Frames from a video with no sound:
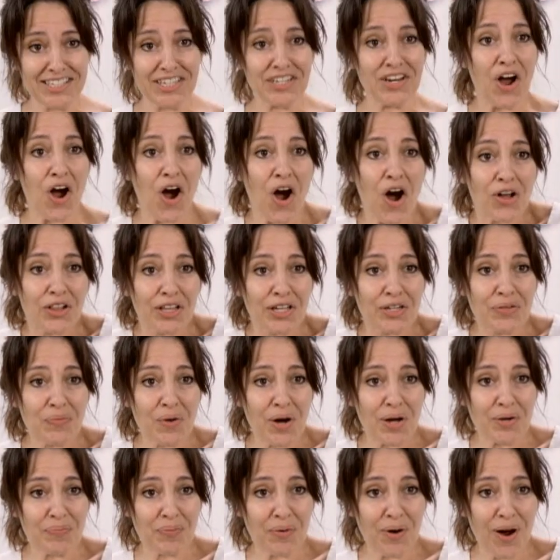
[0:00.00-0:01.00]
an
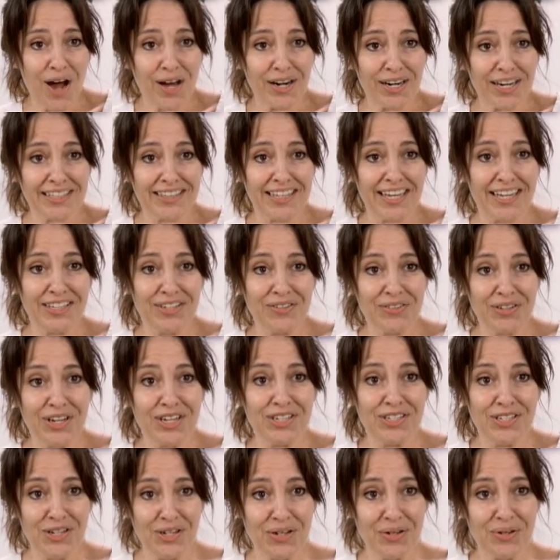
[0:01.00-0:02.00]
all-in-one product that you
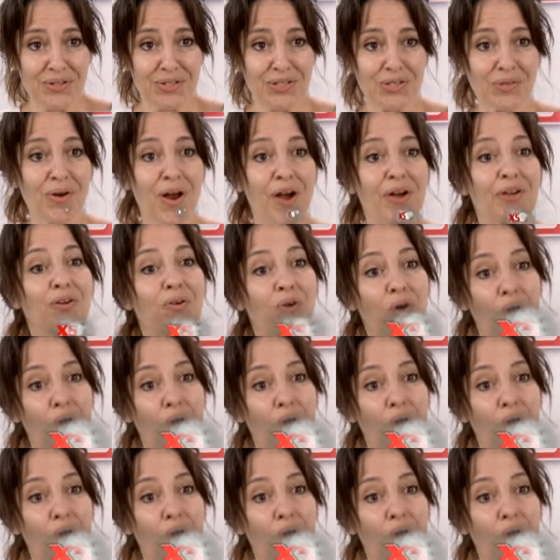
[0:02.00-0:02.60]
can use throughout your